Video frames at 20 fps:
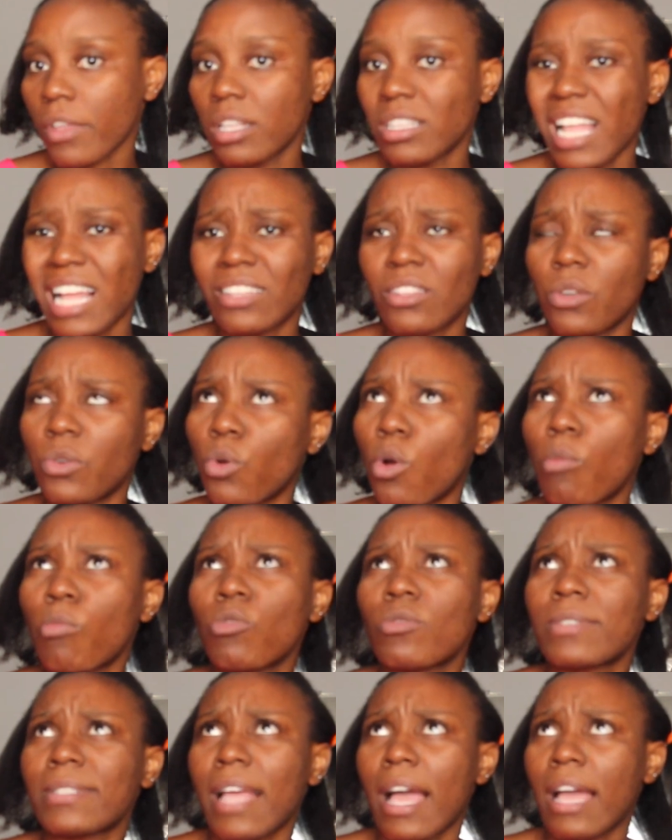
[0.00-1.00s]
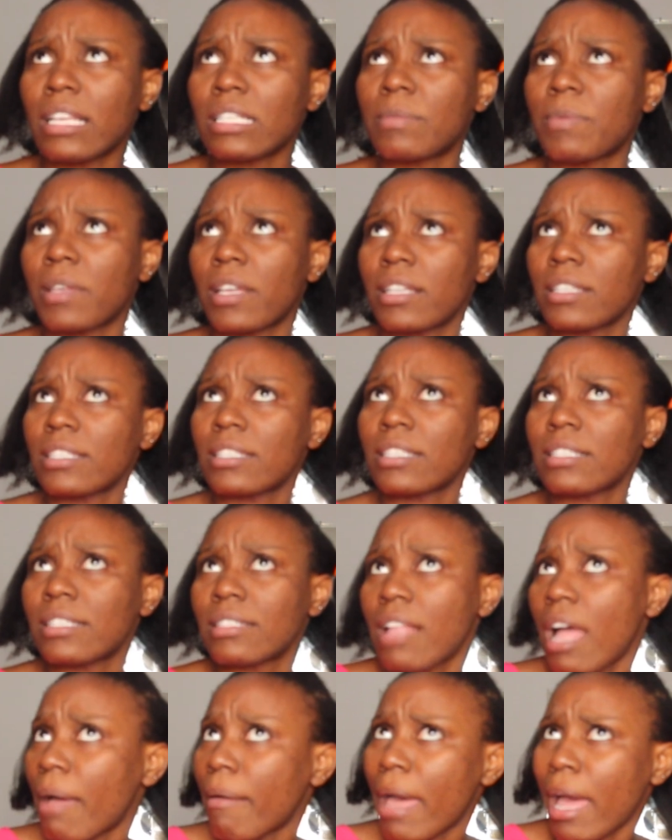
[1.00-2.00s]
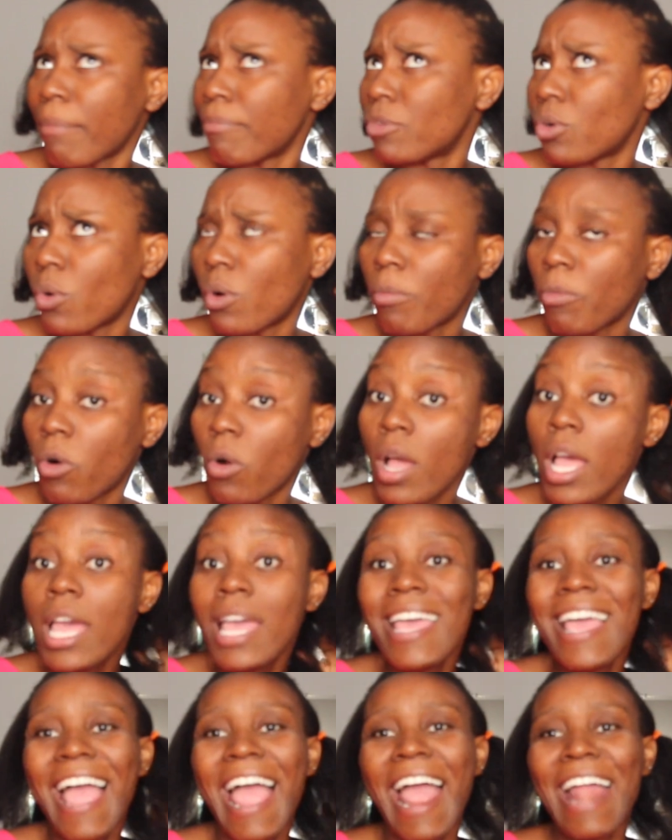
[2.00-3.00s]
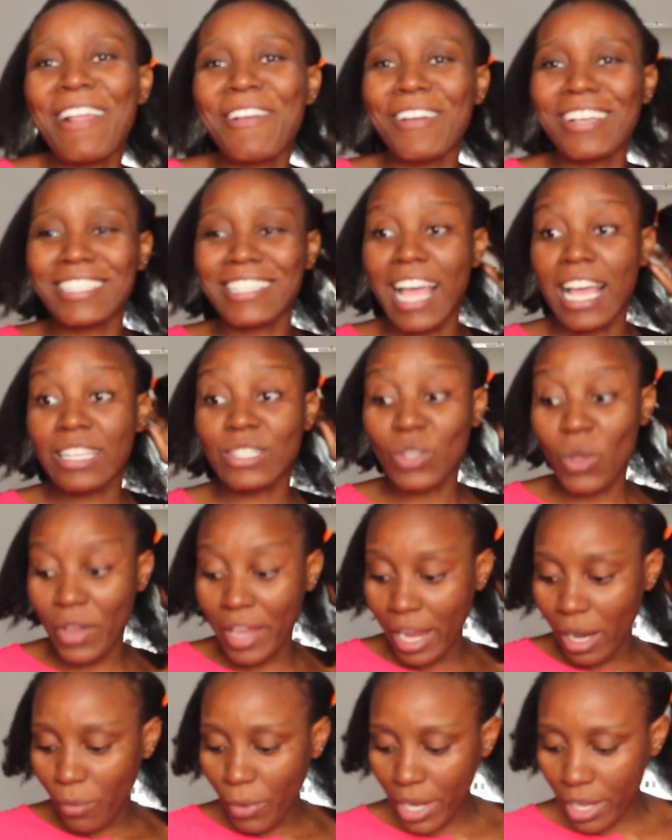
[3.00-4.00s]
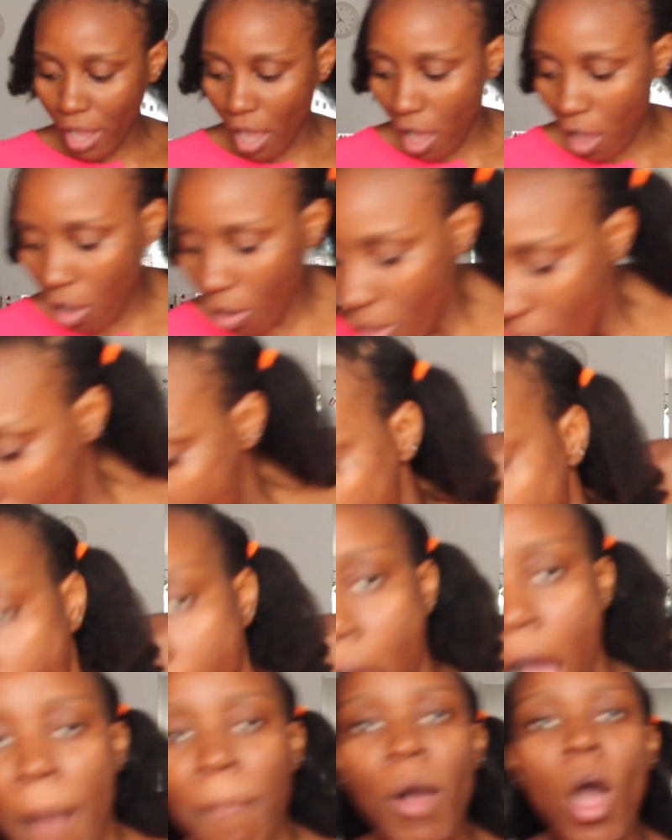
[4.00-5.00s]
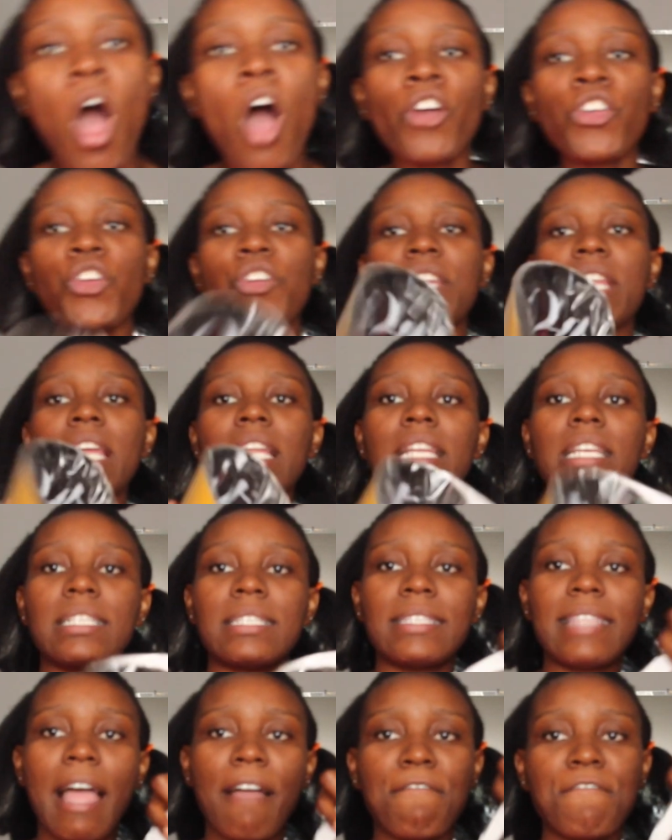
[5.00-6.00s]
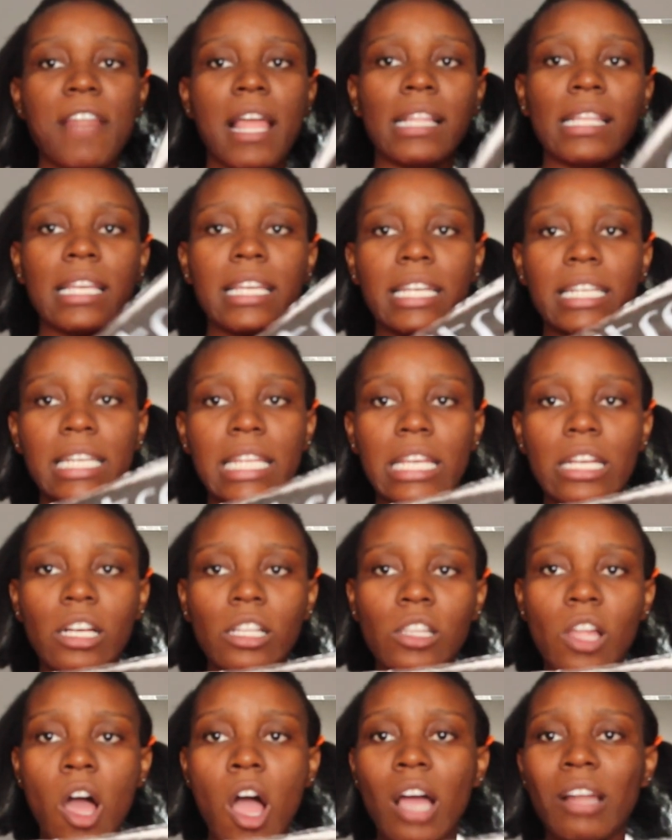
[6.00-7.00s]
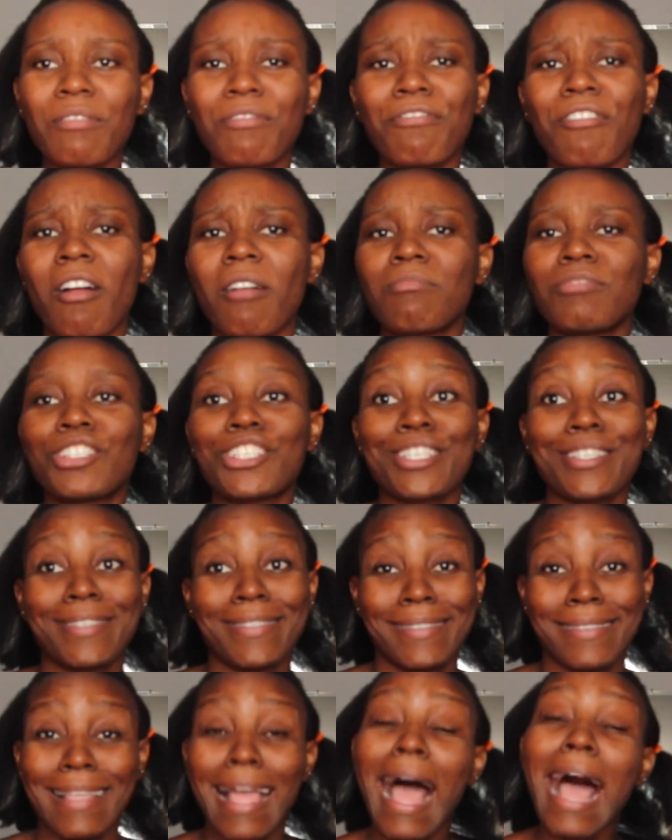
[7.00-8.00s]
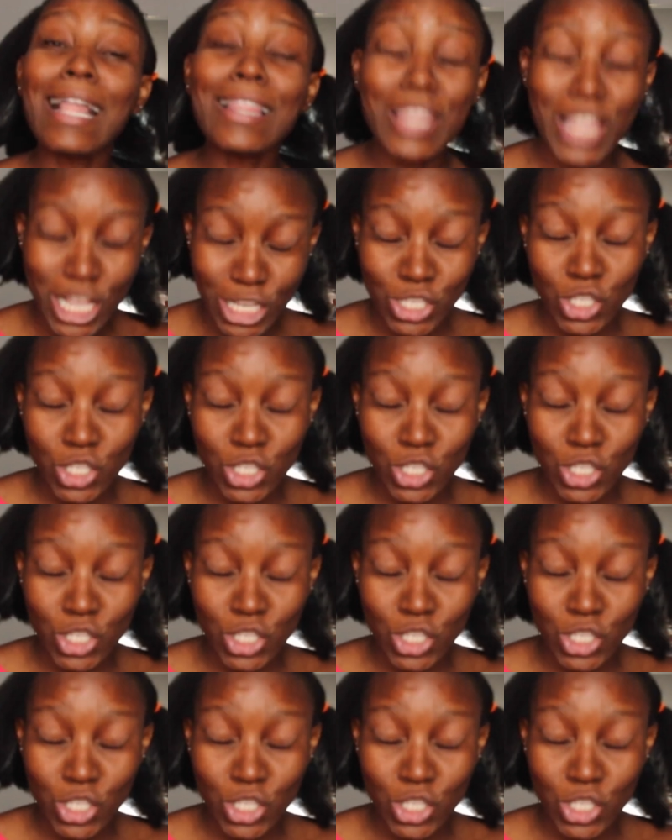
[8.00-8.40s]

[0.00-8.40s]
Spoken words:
Not the normal size because it's not abnormal. Anyways guys, so here we go. All you need is definitely Kanekalon from just the